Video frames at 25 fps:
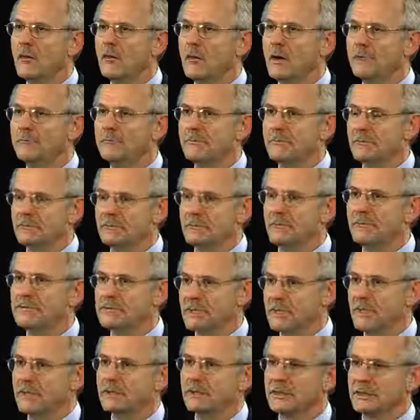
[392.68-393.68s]
Well,
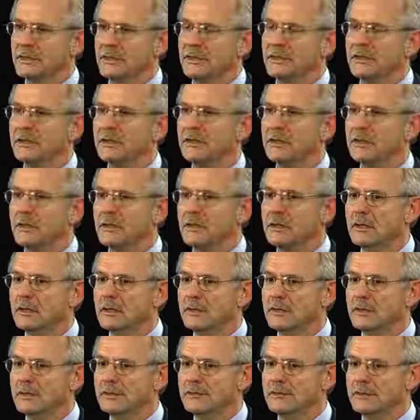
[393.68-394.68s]
fortunately,
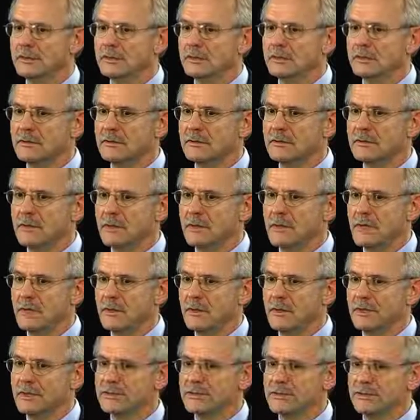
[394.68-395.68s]
the
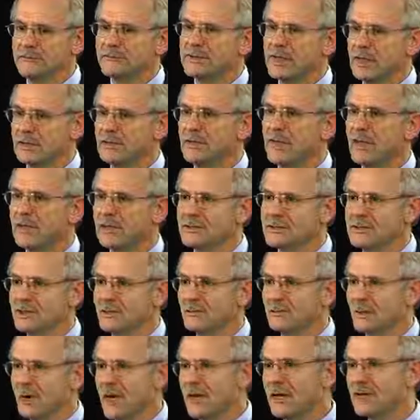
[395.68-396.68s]
areas of technology
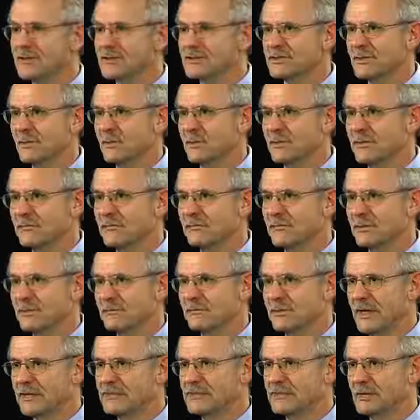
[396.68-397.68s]
and products that we've
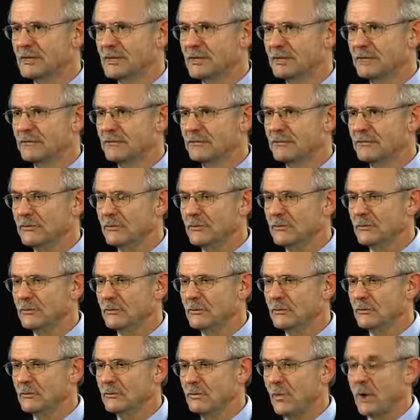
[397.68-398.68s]
invested in for
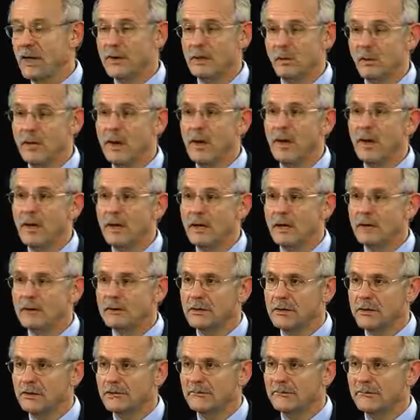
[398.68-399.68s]
quite a
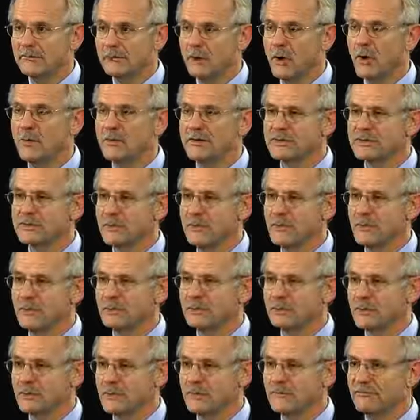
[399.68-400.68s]
while have always
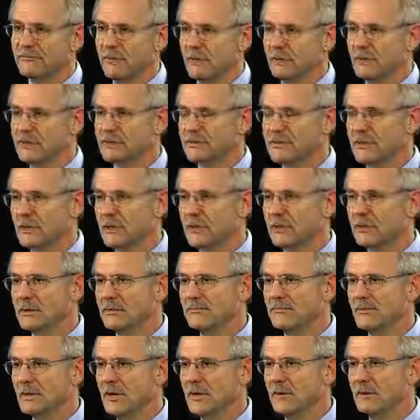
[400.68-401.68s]
been very focused on
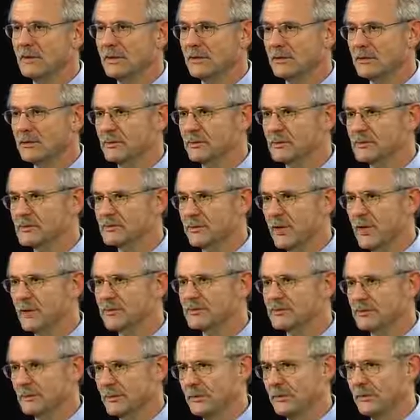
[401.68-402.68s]
environmentally
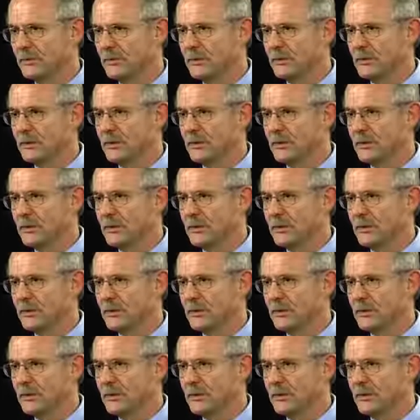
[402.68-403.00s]
responsible